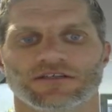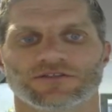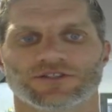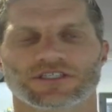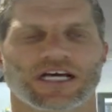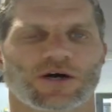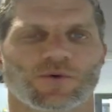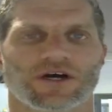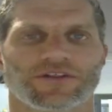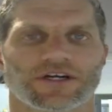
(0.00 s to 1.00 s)
just how
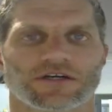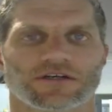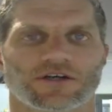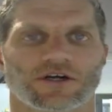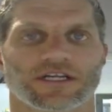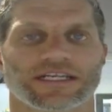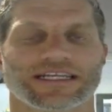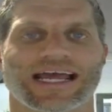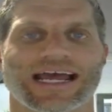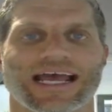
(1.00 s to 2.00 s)
well their current
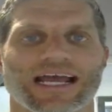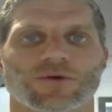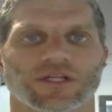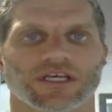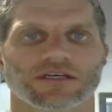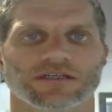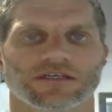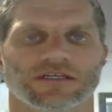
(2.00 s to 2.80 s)
net equity